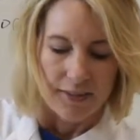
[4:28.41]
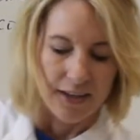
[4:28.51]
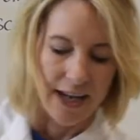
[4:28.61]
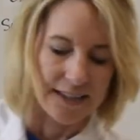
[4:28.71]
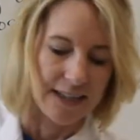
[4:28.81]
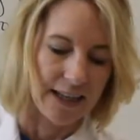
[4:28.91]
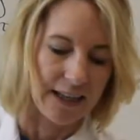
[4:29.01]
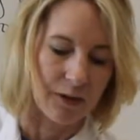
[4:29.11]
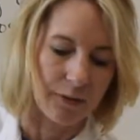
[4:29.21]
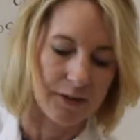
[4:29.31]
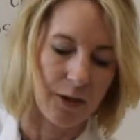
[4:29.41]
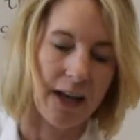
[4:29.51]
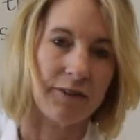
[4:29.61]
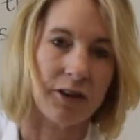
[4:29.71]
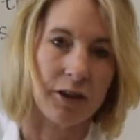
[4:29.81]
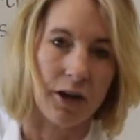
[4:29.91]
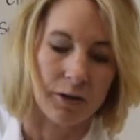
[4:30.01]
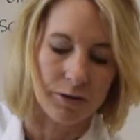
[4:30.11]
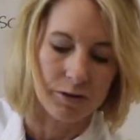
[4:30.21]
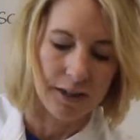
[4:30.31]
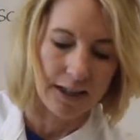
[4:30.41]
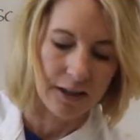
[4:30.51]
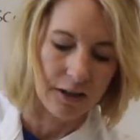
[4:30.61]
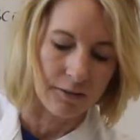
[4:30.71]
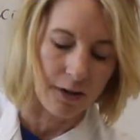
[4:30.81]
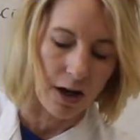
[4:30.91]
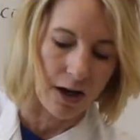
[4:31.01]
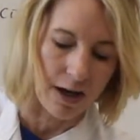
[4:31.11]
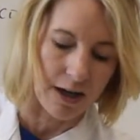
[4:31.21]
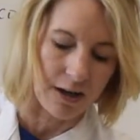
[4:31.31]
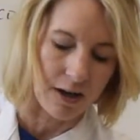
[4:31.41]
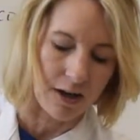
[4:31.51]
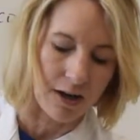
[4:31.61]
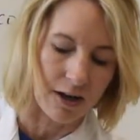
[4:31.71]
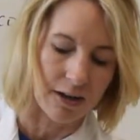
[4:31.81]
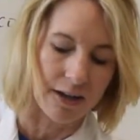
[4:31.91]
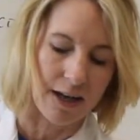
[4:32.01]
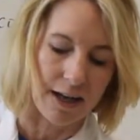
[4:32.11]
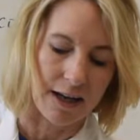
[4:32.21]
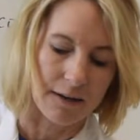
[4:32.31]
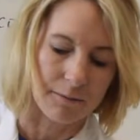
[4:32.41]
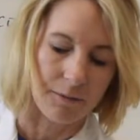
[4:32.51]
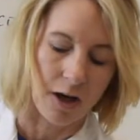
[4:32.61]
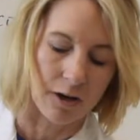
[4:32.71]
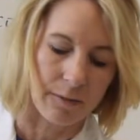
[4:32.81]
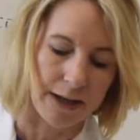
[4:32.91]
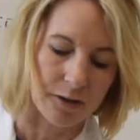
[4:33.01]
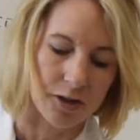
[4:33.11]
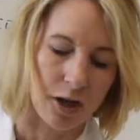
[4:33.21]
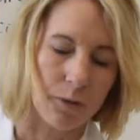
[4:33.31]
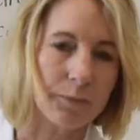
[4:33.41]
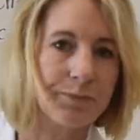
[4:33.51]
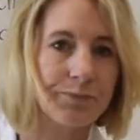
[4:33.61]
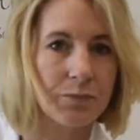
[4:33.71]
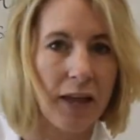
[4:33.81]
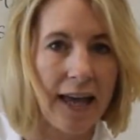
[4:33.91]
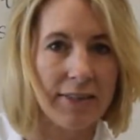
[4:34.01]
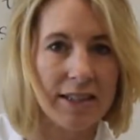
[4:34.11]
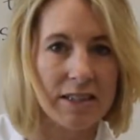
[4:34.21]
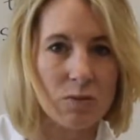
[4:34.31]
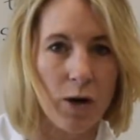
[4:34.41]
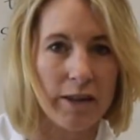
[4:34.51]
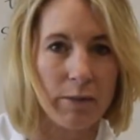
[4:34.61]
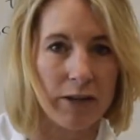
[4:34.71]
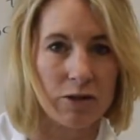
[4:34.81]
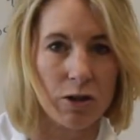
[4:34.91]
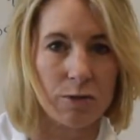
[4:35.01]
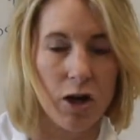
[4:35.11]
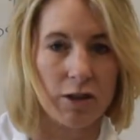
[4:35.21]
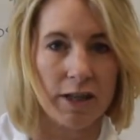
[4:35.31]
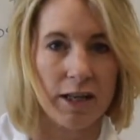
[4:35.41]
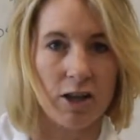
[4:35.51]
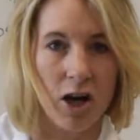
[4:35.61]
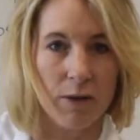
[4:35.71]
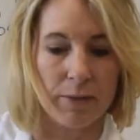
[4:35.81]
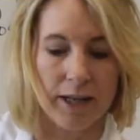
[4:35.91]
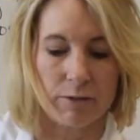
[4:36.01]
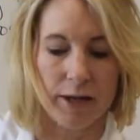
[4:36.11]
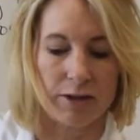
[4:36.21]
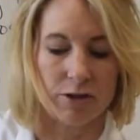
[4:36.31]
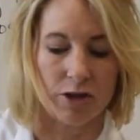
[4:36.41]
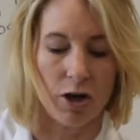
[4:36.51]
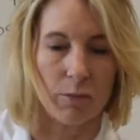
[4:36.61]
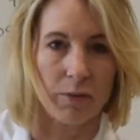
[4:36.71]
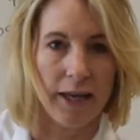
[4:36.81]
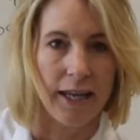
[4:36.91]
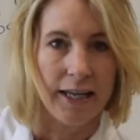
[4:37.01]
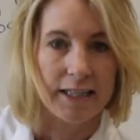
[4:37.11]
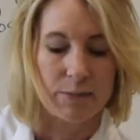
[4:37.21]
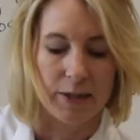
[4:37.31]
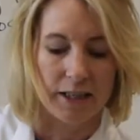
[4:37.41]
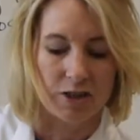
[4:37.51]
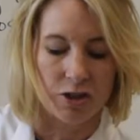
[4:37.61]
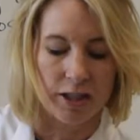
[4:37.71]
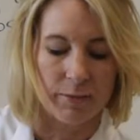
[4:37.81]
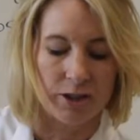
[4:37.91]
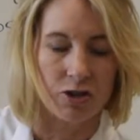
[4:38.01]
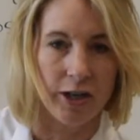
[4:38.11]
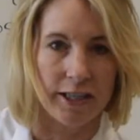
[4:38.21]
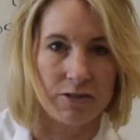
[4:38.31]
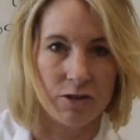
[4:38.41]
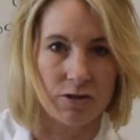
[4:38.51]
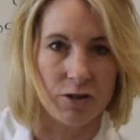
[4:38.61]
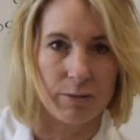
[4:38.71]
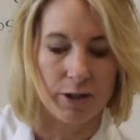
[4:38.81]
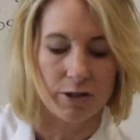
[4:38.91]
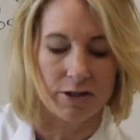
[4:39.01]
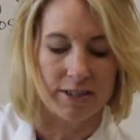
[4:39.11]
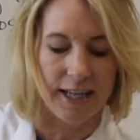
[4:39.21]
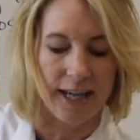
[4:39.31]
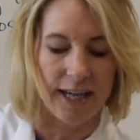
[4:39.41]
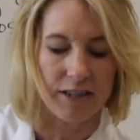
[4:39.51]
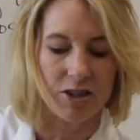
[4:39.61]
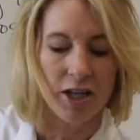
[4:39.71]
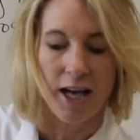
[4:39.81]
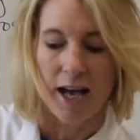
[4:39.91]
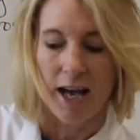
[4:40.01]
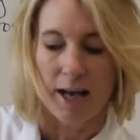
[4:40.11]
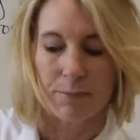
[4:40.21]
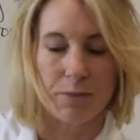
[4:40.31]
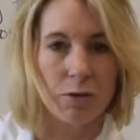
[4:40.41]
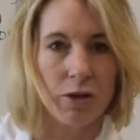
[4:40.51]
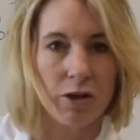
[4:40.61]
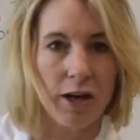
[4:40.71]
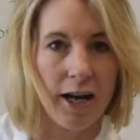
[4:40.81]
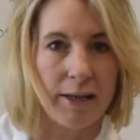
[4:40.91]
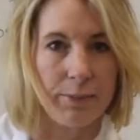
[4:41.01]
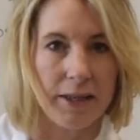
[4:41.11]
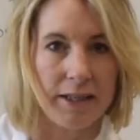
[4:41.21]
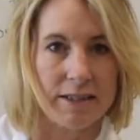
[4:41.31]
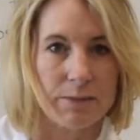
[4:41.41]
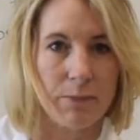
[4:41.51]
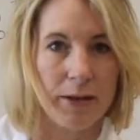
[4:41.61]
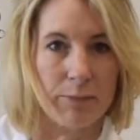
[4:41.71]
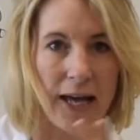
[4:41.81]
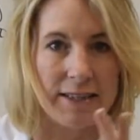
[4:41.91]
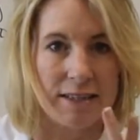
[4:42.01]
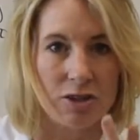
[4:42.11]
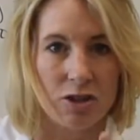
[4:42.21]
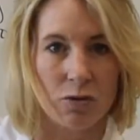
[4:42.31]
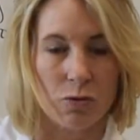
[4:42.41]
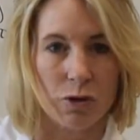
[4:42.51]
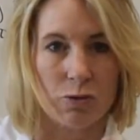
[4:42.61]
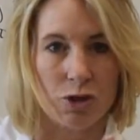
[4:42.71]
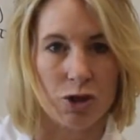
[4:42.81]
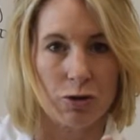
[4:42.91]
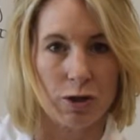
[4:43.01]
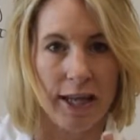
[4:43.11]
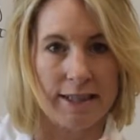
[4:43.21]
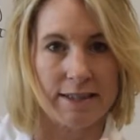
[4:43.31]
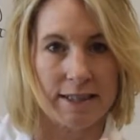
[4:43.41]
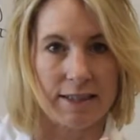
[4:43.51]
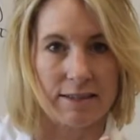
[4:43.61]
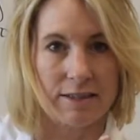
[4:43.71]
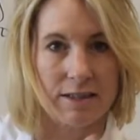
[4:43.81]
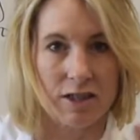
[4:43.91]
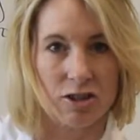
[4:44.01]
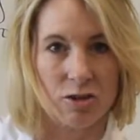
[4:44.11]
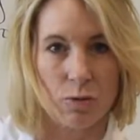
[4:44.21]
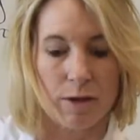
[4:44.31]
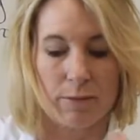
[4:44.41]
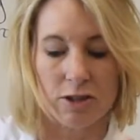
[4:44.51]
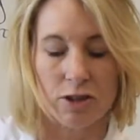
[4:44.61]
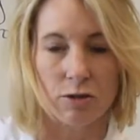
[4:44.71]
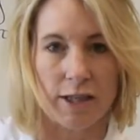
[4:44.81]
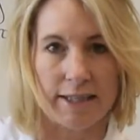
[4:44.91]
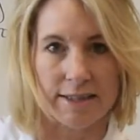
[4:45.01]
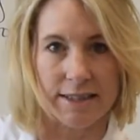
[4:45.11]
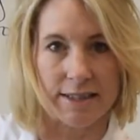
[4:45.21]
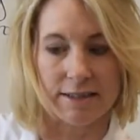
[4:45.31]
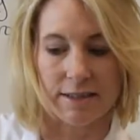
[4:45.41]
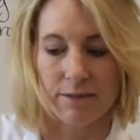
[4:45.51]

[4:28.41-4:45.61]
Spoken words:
The next thing here is we have our nose here on our microscope. And this is why the microscope is called a compound microscope. It's because your image transfers from your stage up through your eyepiece by passing through 2 lenses. Not just one, but 2 lenses.